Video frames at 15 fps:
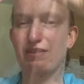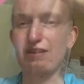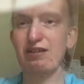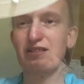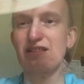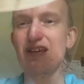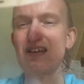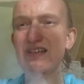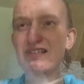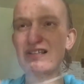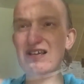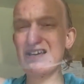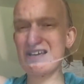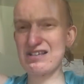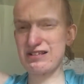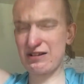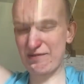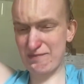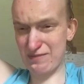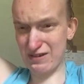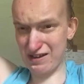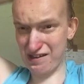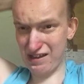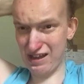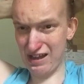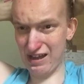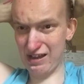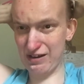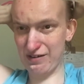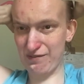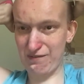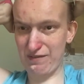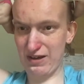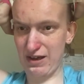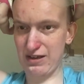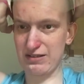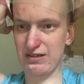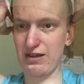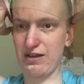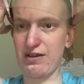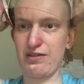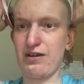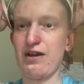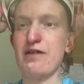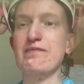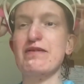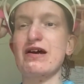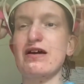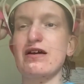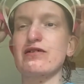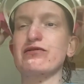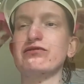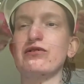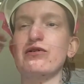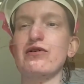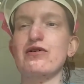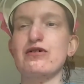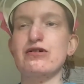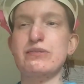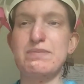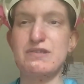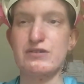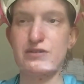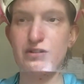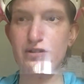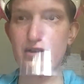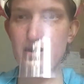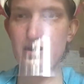this is my head visor that I made for the hospital.